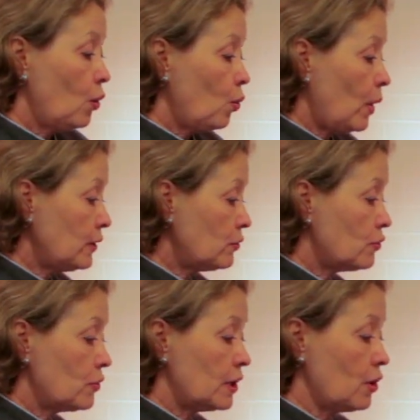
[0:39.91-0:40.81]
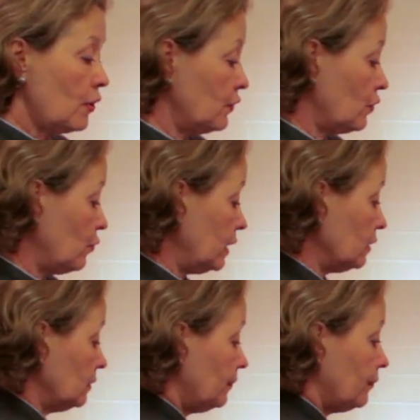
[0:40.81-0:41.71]
When you're cooking on the
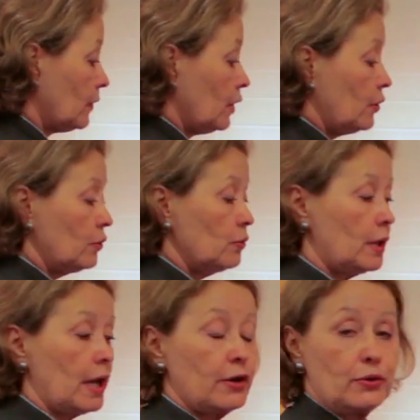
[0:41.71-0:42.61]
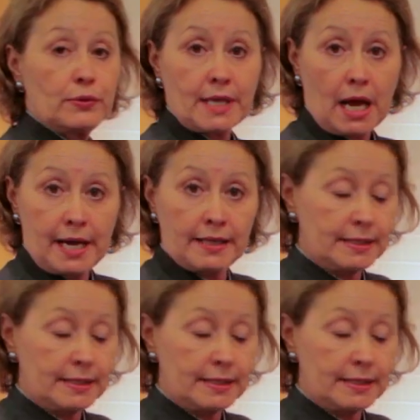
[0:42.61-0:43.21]
griddle, you can use either